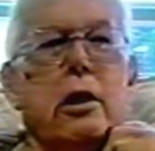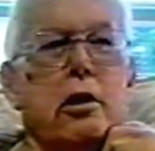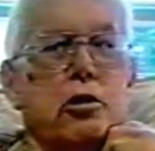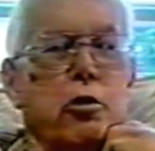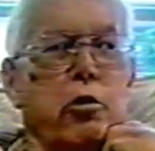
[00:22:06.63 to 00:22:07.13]

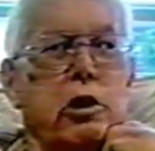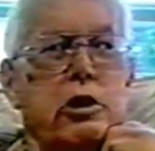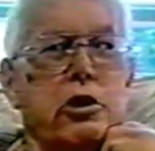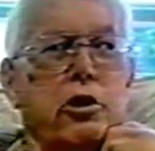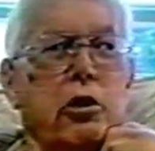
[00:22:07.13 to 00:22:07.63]
So this is
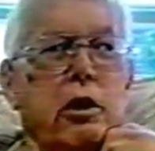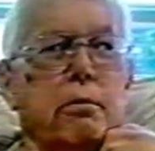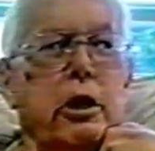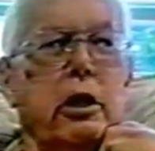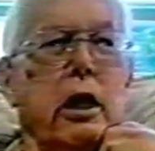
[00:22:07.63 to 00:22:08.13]
your
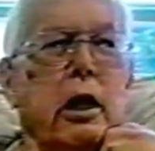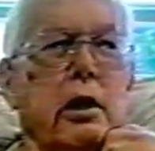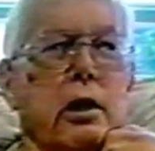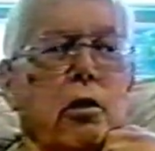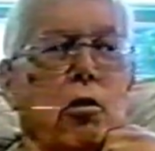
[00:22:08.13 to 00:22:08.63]
Liberty Day.
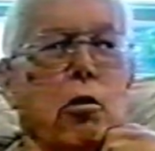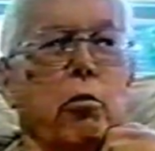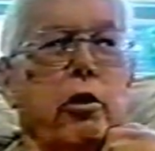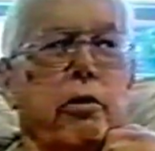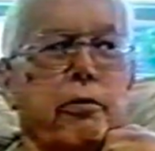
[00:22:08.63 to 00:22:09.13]
Or when
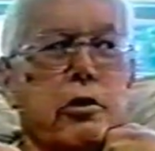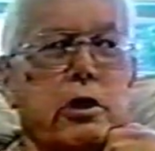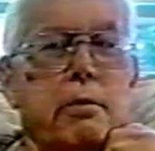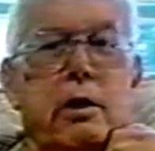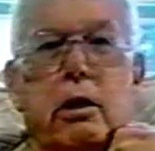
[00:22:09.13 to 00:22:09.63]
you first
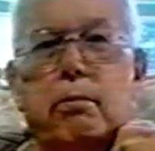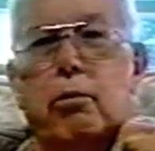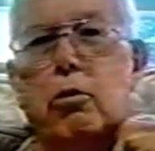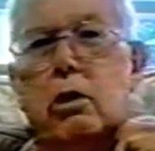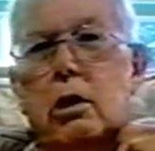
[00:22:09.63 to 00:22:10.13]
come into
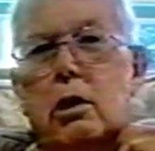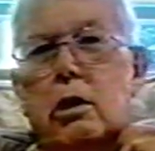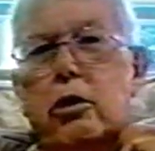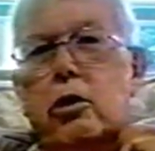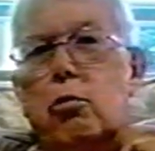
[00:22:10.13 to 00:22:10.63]
port,
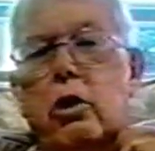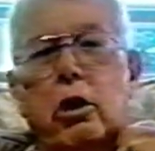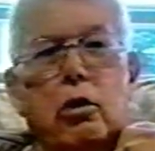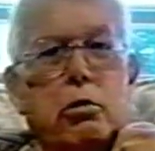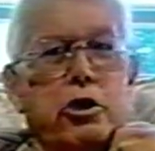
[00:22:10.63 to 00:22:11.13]
you want to
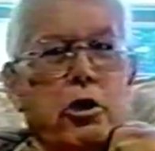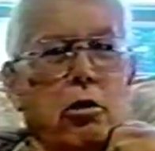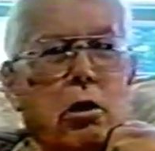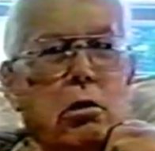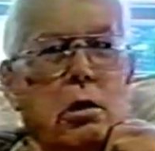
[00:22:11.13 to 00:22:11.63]
go ashore.